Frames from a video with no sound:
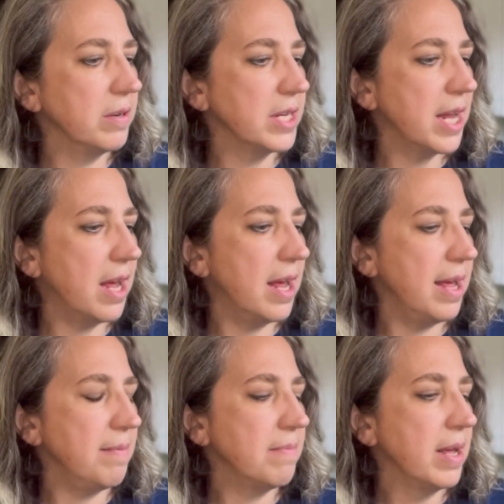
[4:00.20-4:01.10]

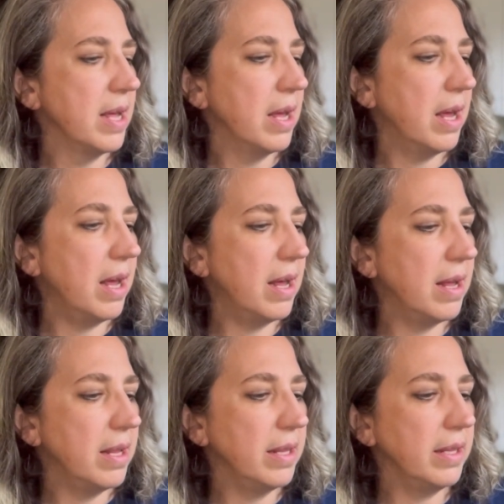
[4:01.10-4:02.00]
time.
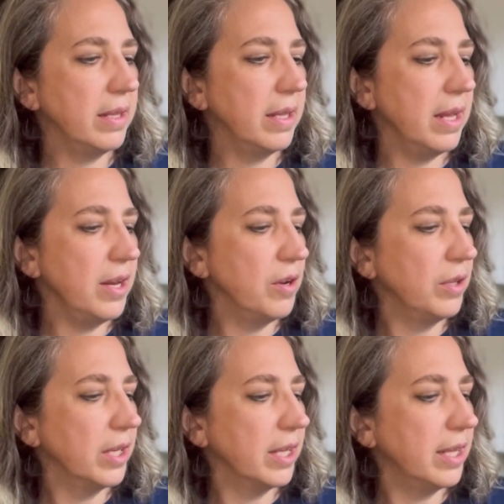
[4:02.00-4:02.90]
And you'll
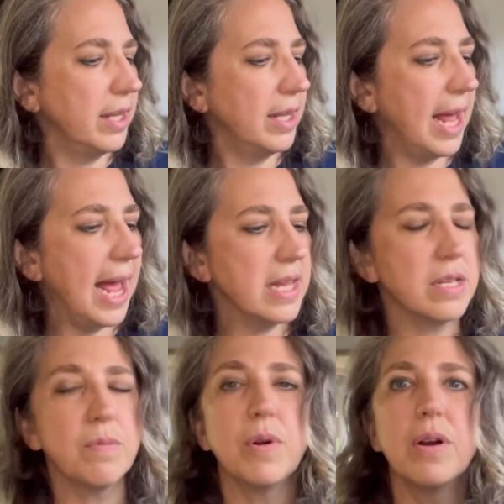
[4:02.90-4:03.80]
look at the
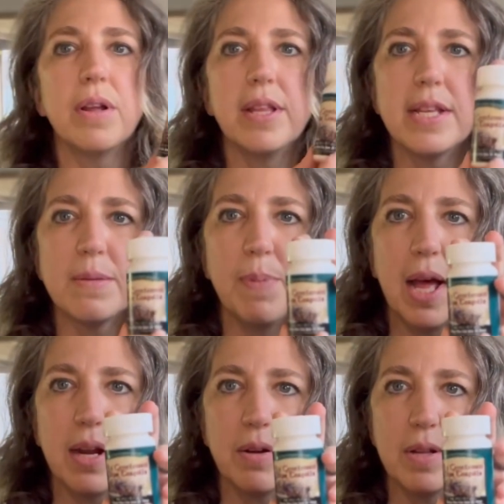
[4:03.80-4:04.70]
last word on this
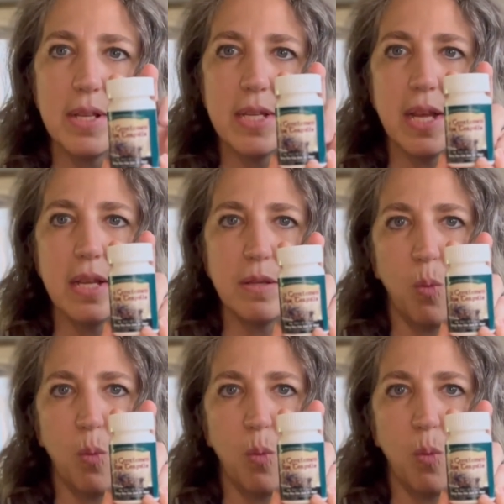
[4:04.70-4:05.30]
bottle says